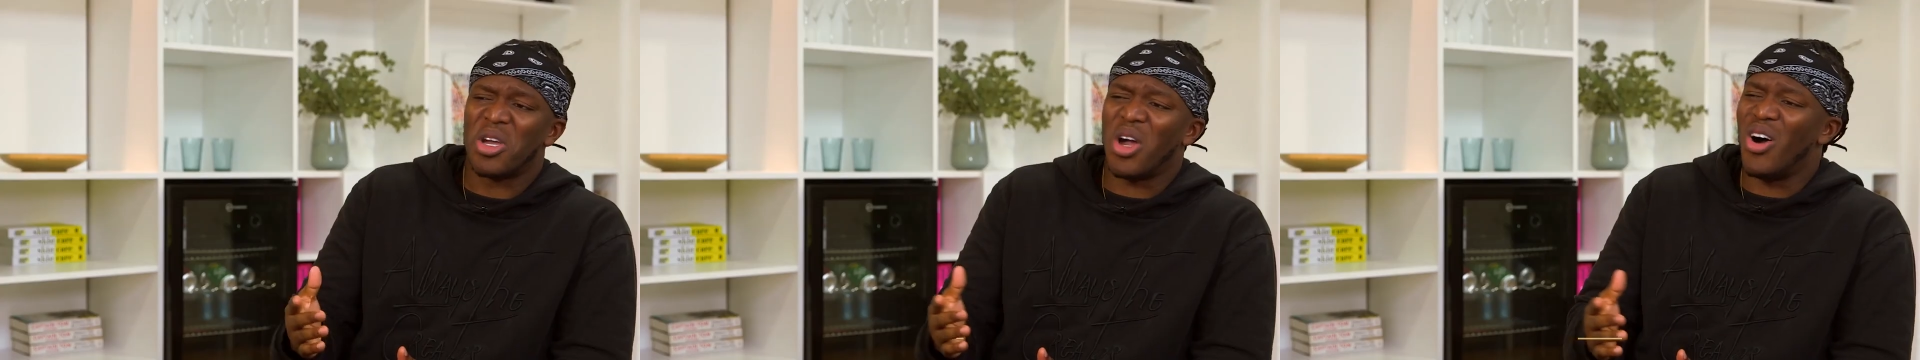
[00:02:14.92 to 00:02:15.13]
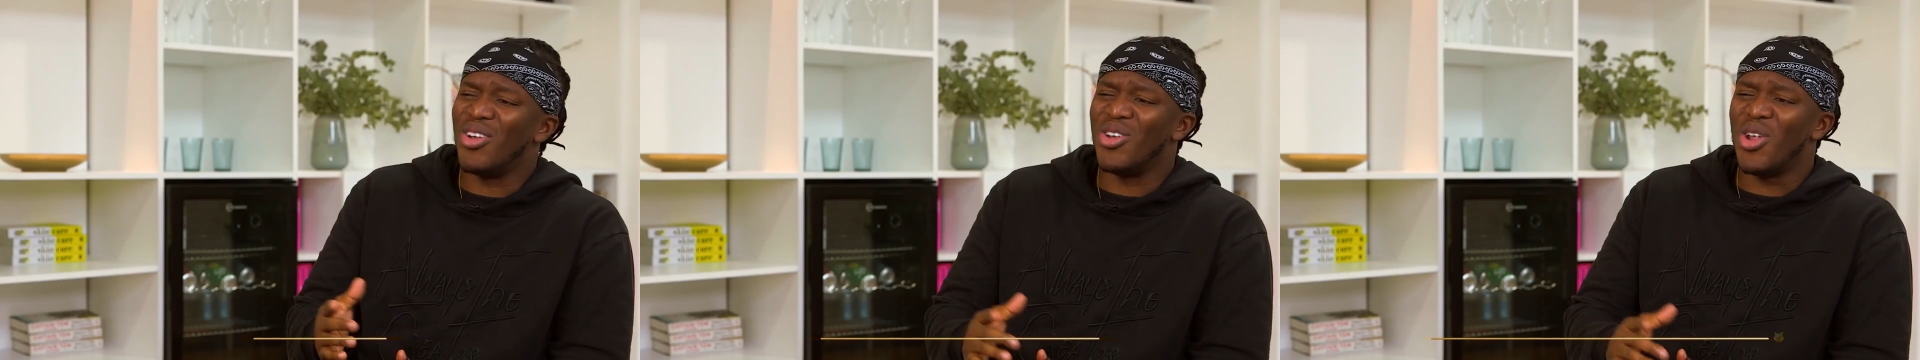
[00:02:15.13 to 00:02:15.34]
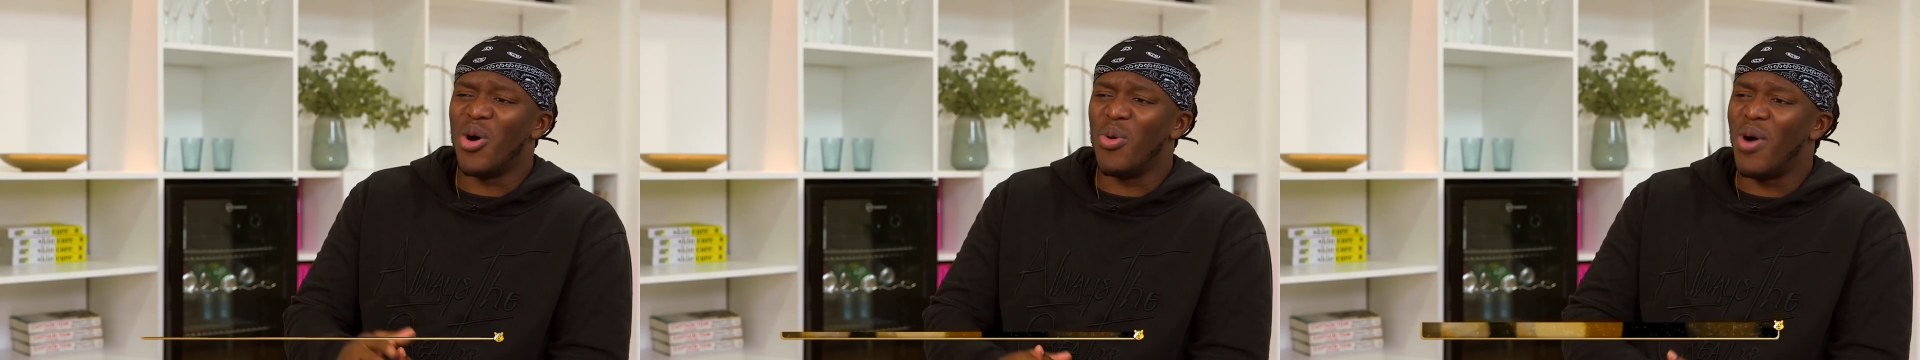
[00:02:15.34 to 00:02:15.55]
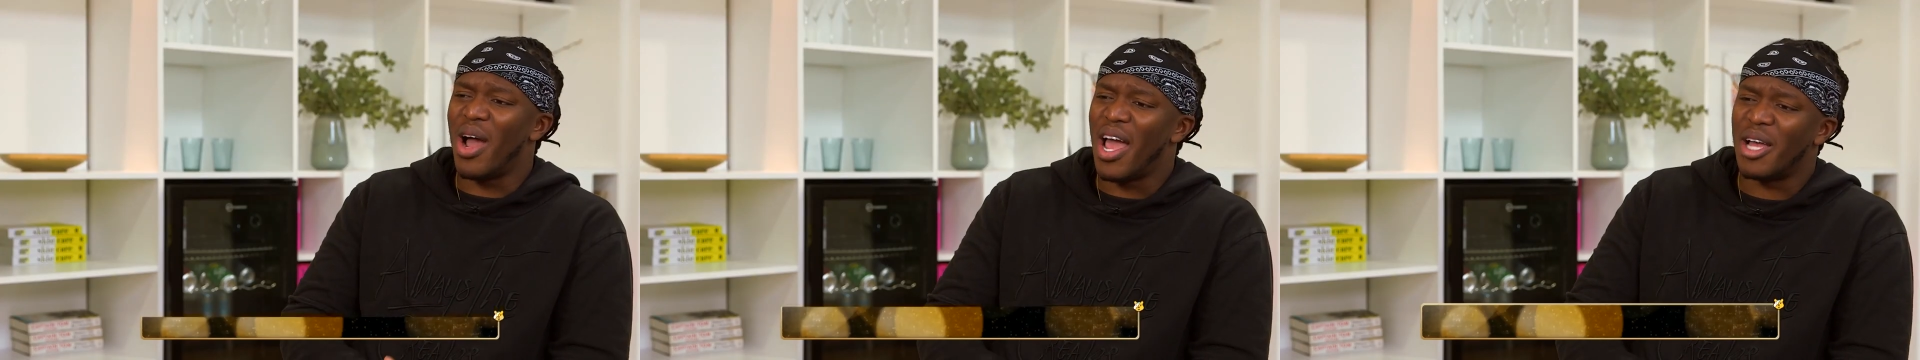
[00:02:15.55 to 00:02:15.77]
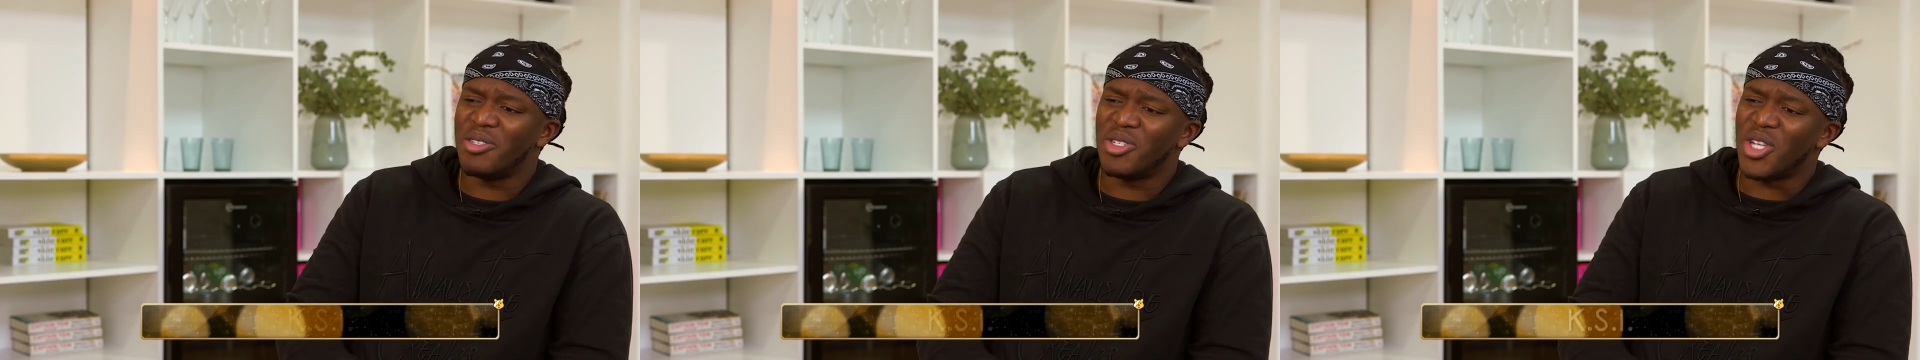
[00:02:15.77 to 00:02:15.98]
Got
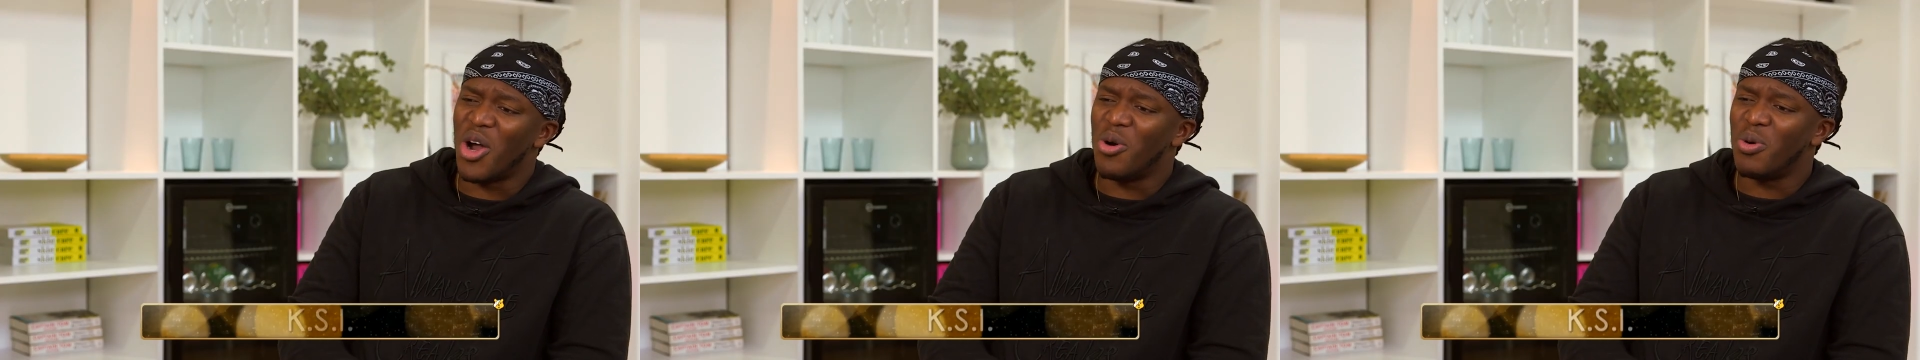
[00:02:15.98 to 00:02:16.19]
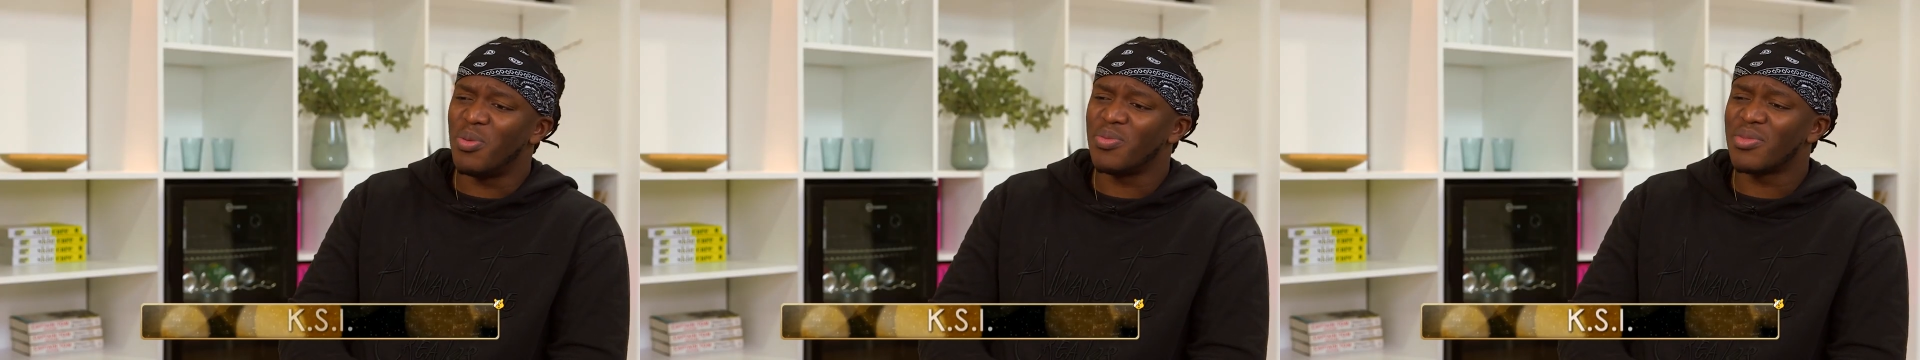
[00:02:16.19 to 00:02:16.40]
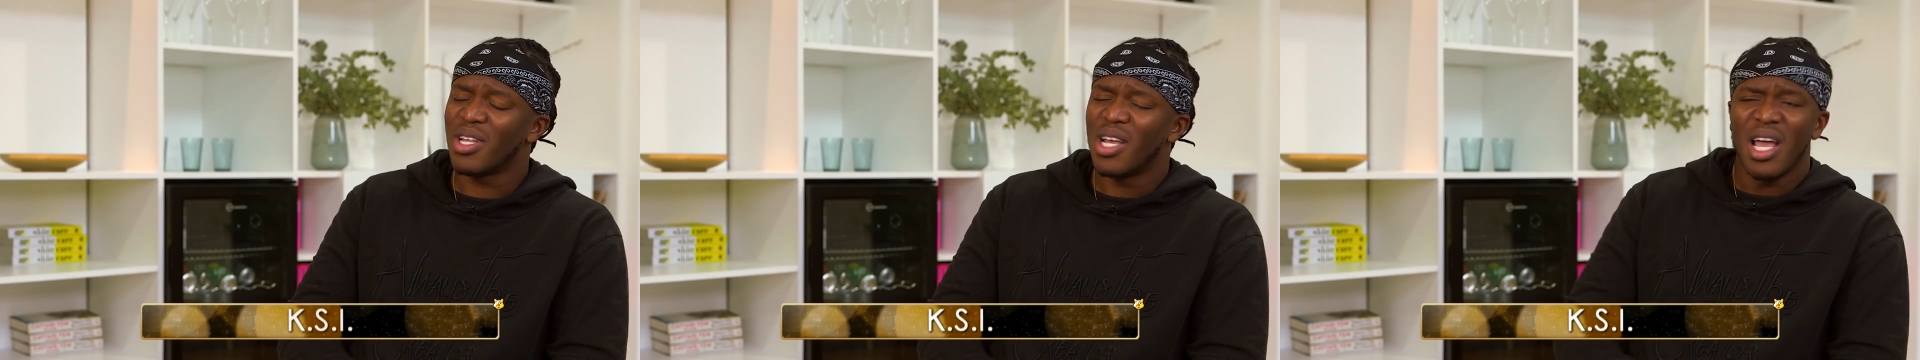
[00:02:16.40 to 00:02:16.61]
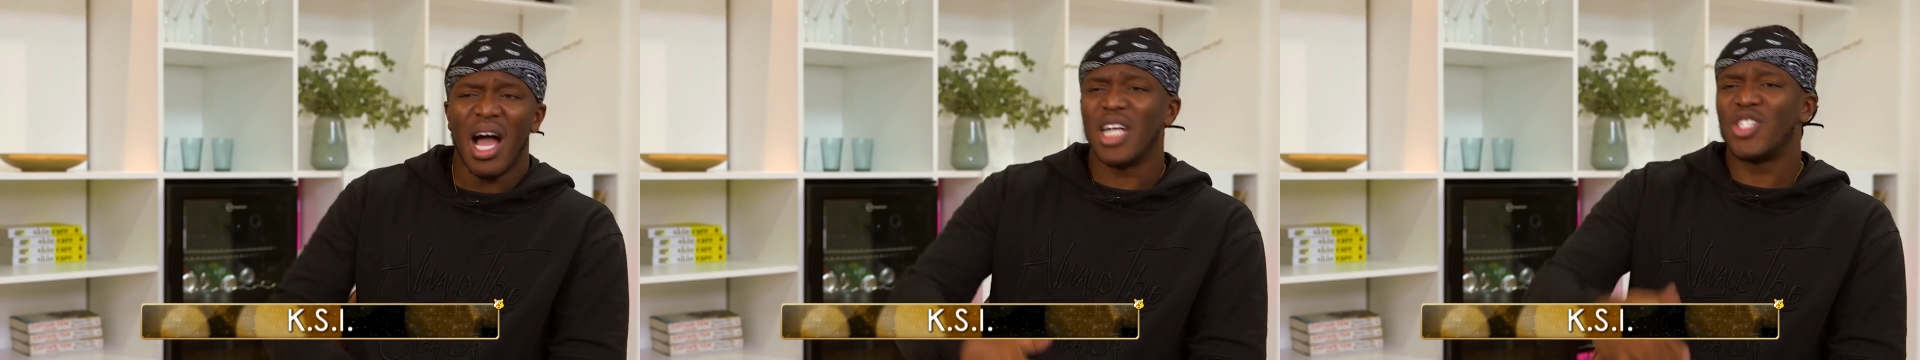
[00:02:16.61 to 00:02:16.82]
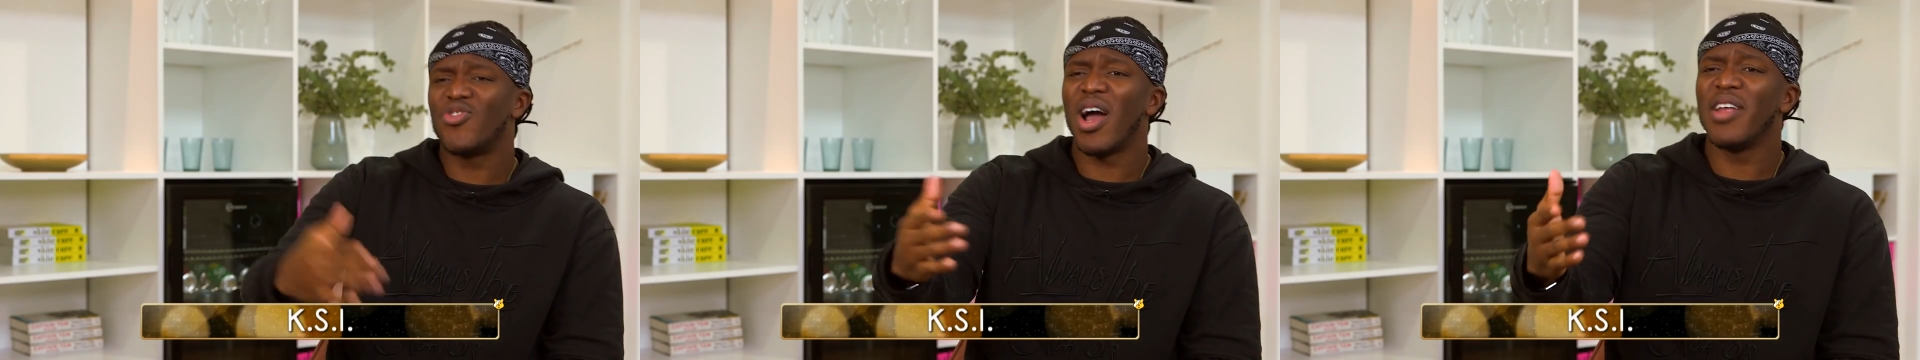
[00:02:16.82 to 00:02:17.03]
nowhere, so
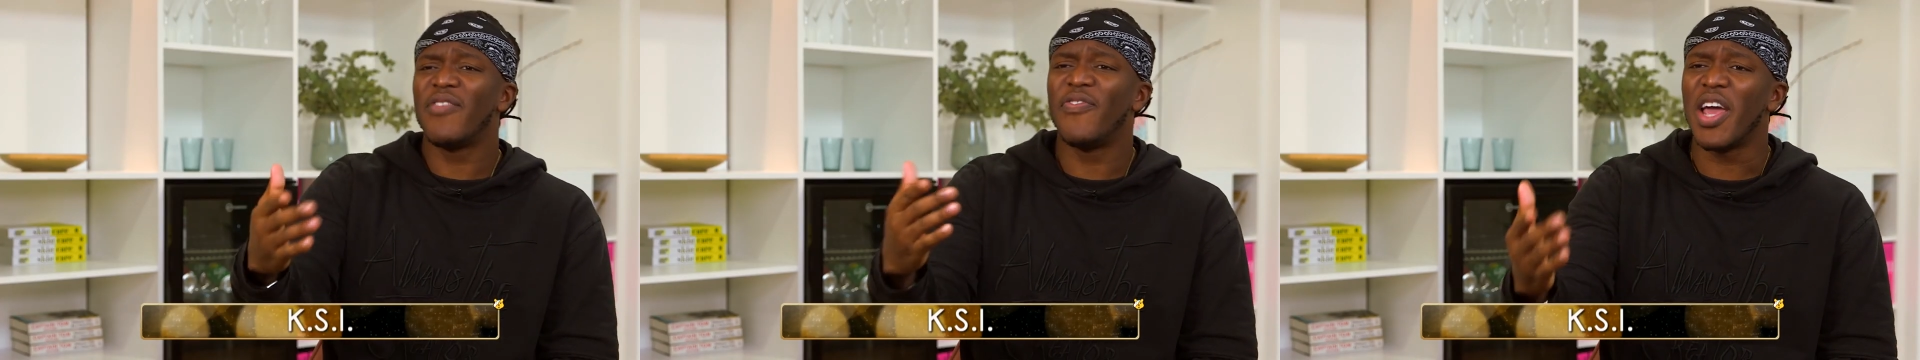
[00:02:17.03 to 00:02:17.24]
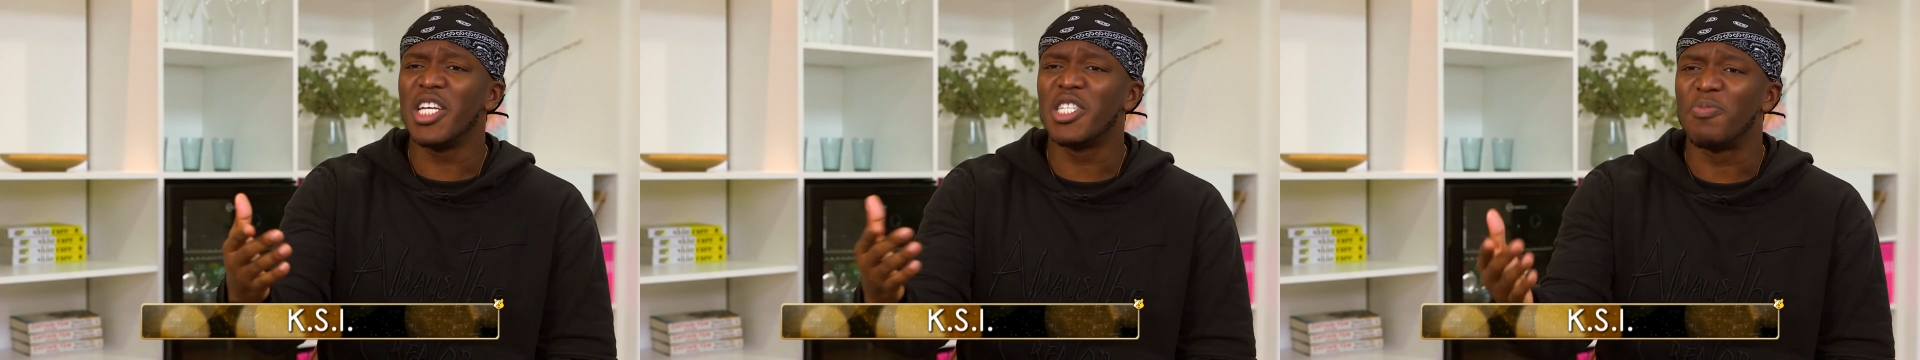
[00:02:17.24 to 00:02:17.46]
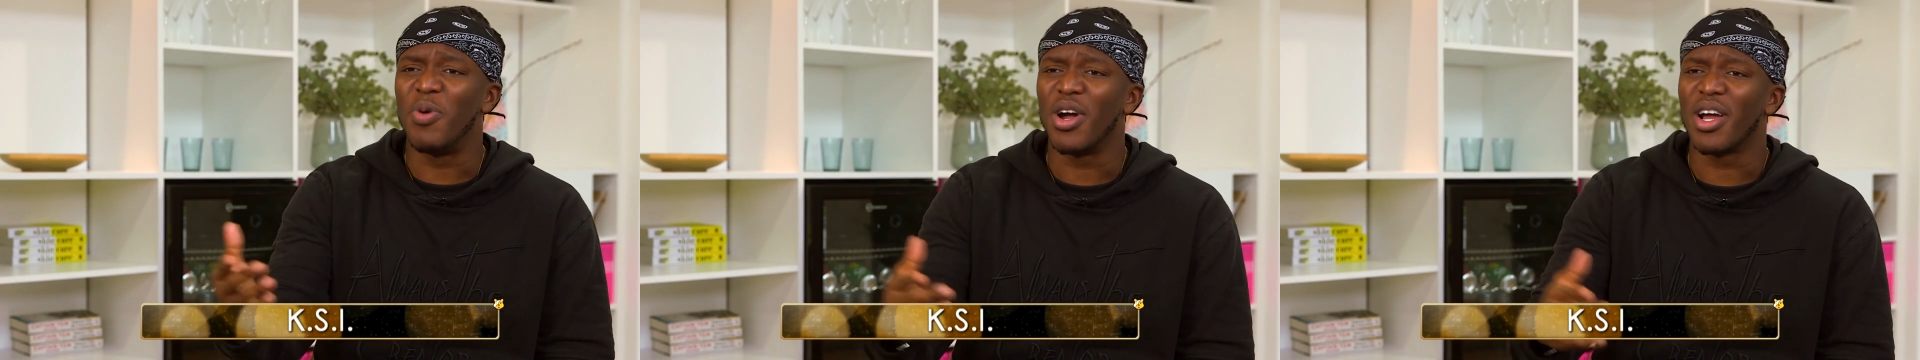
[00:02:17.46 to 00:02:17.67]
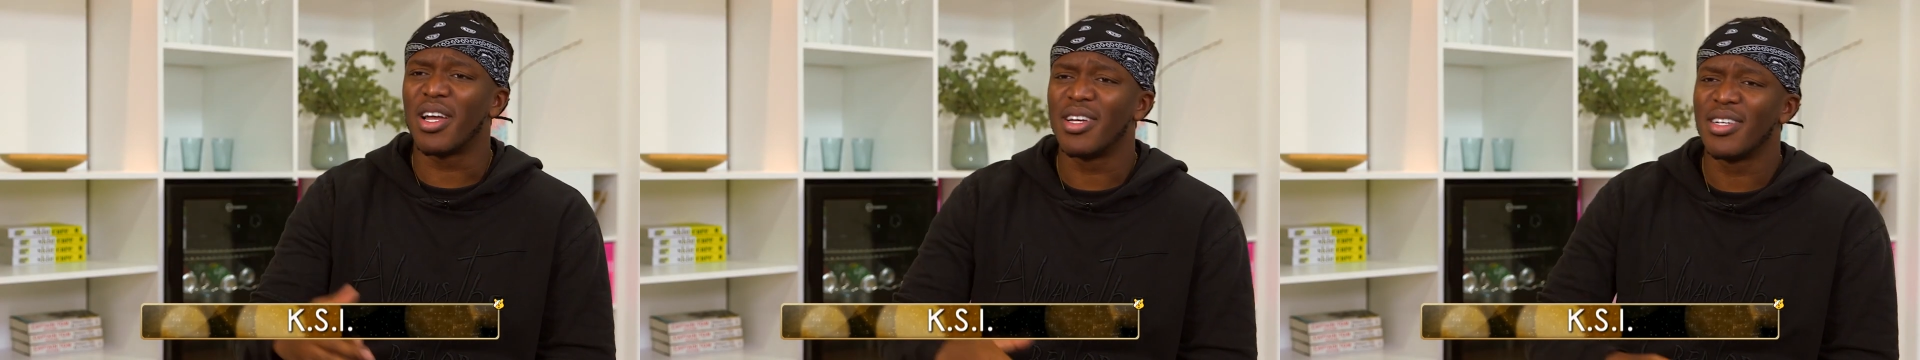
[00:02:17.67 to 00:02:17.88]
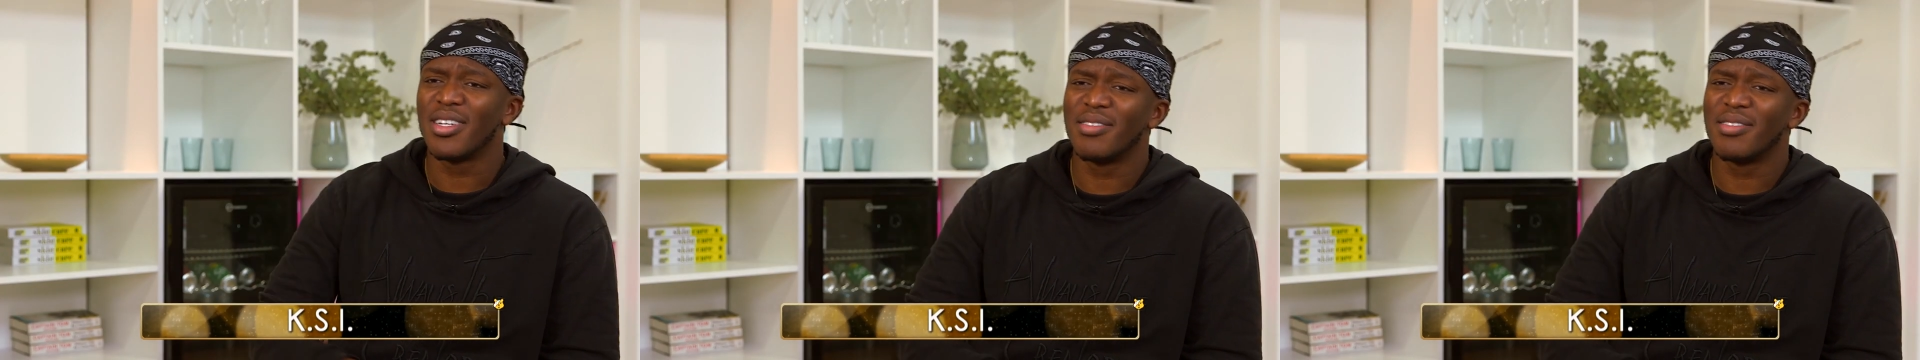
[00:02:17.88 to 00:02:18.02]
I tried Facebook.